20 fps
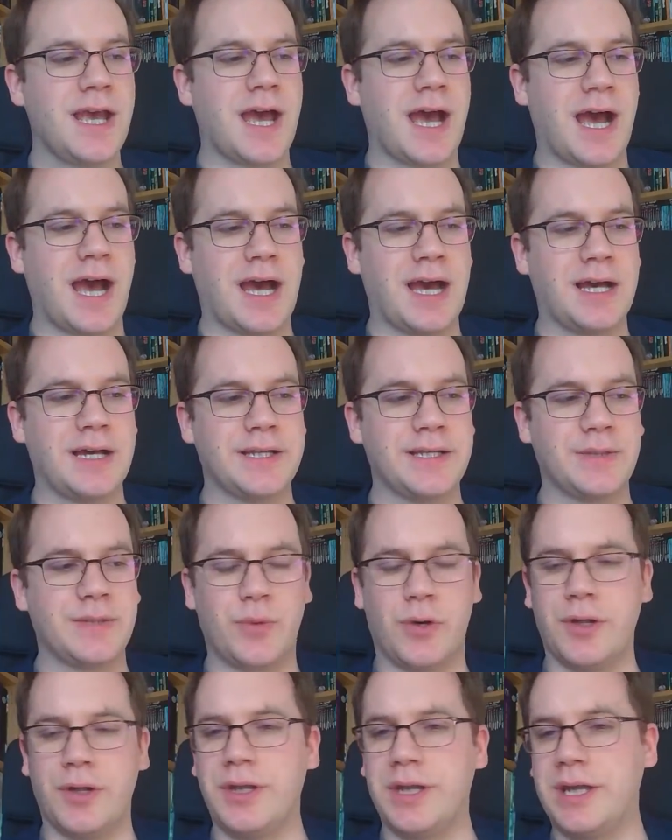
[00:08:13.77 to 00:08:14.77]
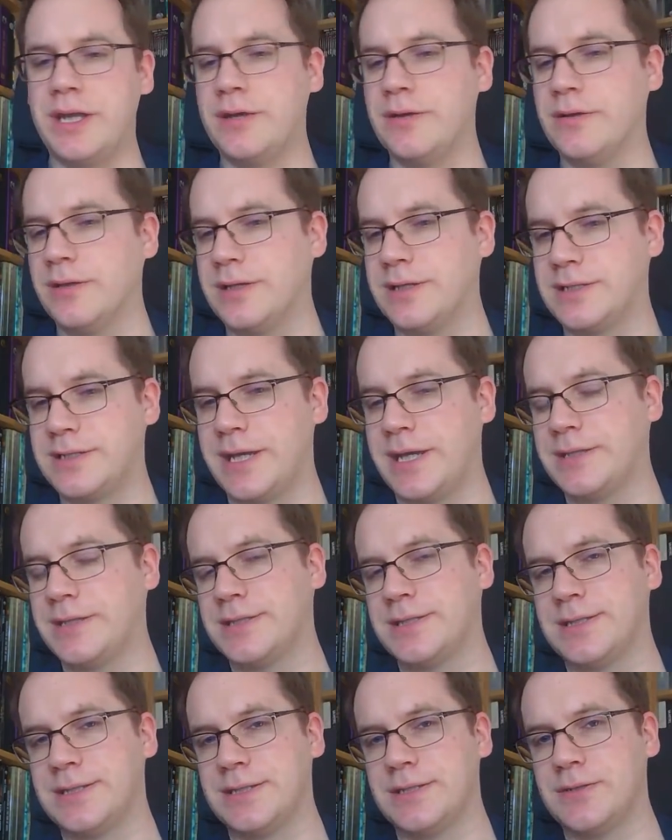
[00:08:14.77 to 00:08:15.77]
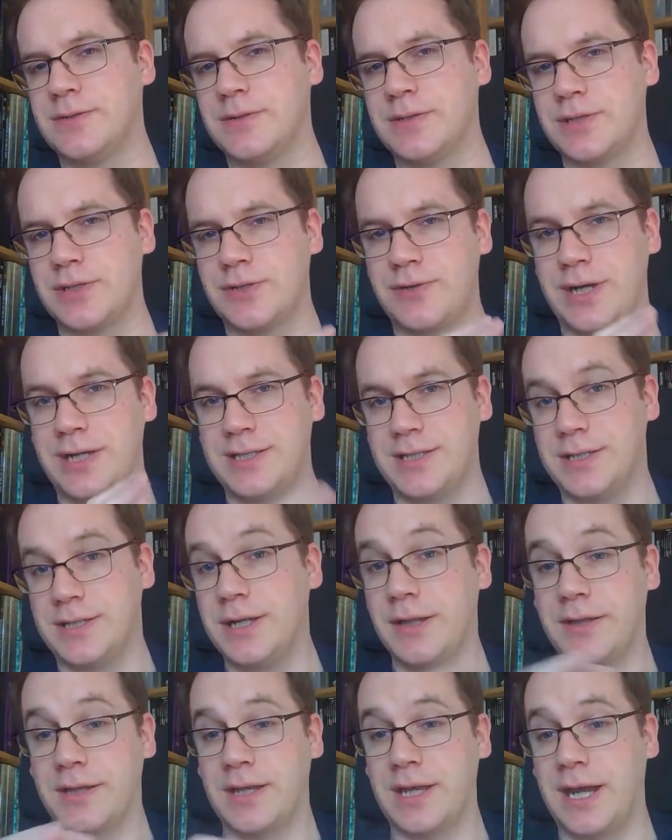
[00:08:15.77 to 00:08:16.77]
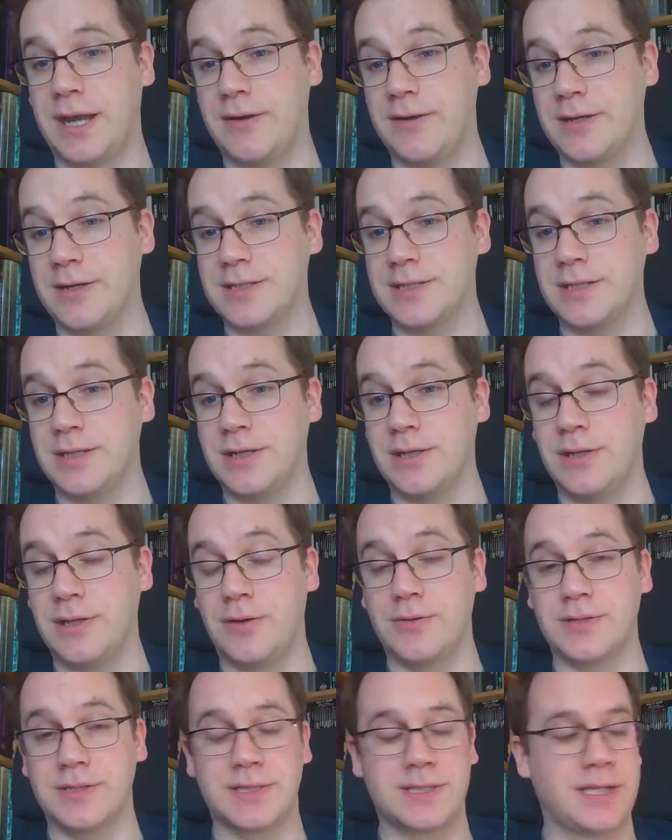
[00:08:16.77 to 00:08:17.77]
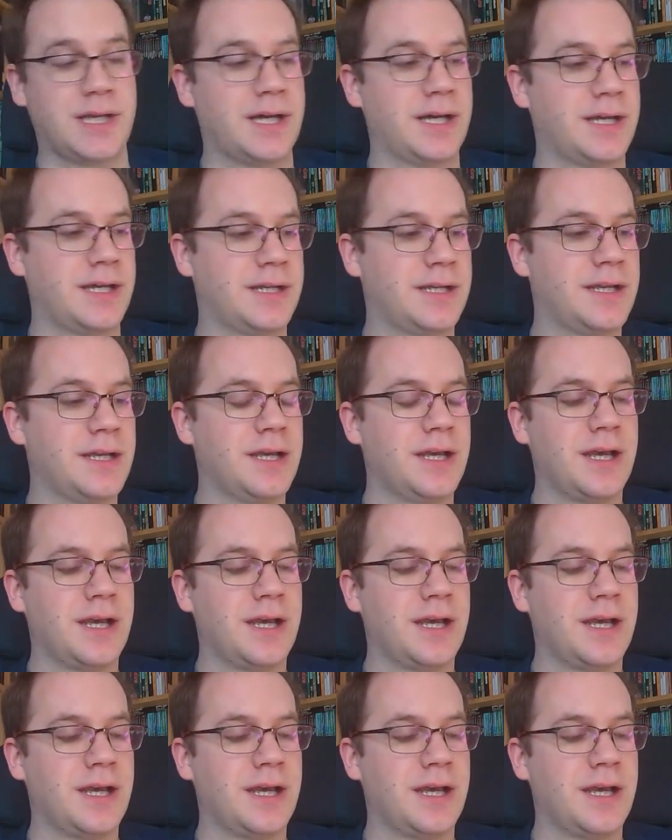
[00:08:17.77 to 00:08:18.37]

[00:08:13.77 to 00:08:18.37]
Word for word: And what Neil intends to do is create another character alongside,